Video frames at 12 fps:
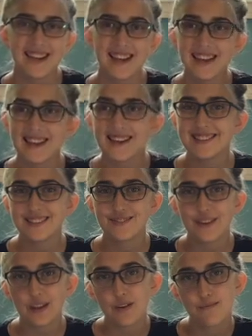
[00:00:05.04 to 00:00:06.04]
Hi guys, and
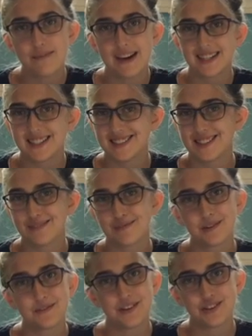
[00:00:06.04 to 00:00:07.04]
welcome back to Summer
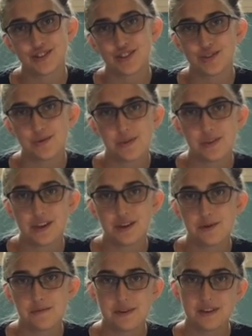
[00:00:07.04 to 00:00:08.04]
Adventures with
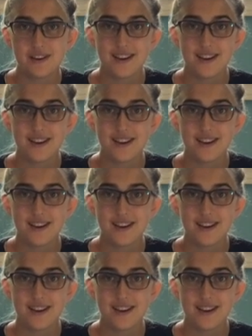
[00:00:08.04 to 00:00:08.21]
Naomi.